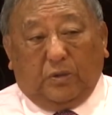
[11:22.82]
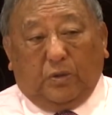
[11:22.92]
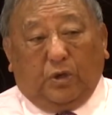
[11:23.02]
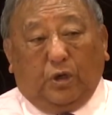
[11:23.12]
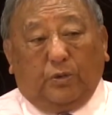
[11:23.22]

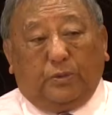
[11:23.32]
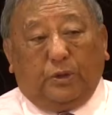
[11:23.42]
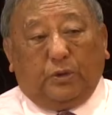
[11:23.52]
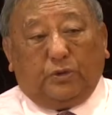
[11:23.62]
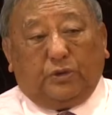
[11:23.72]
all of
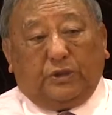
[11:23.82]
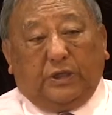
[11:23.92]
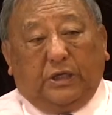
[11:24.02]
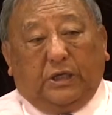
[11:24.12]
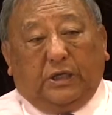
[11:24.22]
those.
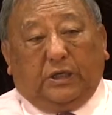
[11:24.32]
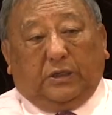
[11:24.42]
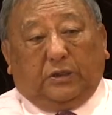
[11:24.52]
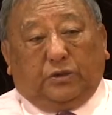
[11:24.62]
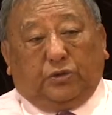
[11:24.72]

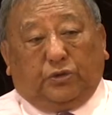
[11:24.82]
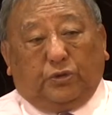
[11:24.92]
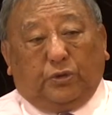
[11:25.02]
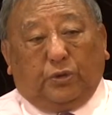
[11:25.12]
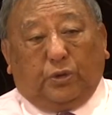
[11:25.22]

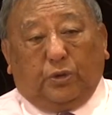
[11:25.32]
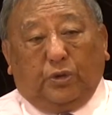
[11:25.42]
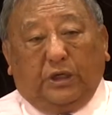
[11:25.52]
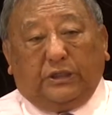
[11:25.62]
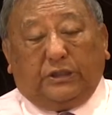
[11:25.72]
So, you
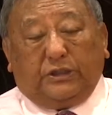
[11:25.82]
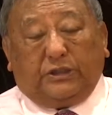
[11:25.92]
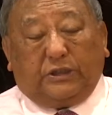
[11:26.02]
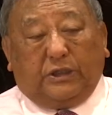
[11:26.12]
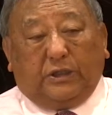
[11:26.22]
know, it's
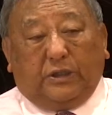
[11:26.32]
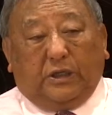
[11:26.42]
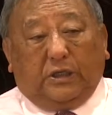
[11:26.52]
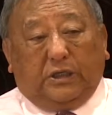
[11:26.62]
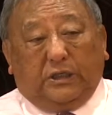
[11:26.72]
this,
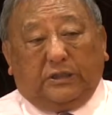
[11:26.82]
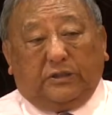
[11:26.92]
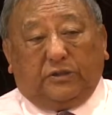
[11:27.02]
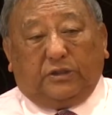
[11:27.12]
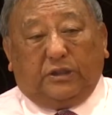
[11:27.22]

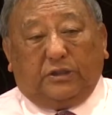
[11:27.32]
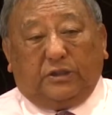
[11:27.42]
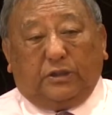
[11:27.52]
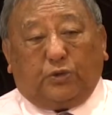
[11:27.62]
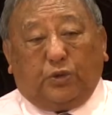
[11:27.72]
it's this.
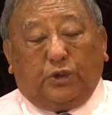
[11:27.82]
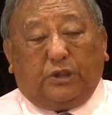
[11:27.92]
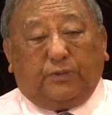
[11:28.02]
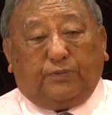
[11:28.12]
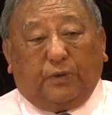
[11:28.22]
this
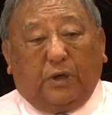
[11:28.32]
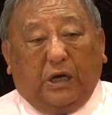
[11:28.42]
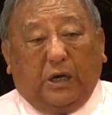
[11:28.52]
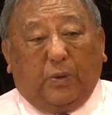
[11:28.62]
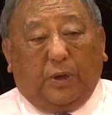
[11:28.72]

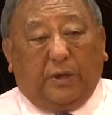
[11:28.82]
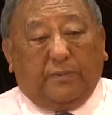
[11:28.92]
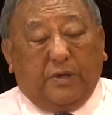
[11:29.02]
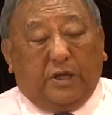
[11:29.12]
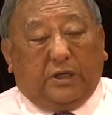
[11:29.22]
24 hour
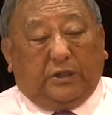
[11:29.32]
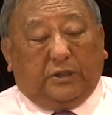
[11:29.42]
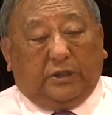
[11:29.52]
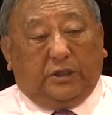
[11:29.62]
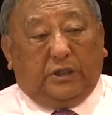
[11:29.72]

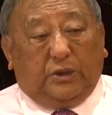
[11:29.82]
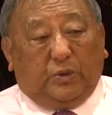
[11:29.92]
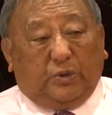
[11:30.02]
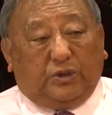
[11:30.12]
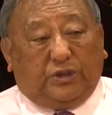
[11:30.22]

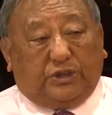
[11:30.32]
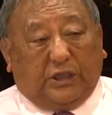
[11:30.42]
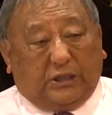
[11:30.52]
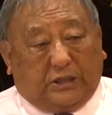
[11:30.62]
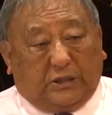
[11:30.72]
news
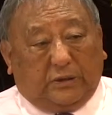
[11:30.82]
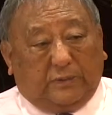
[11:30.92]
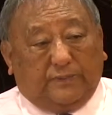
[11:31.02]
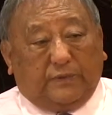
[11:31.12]
circle,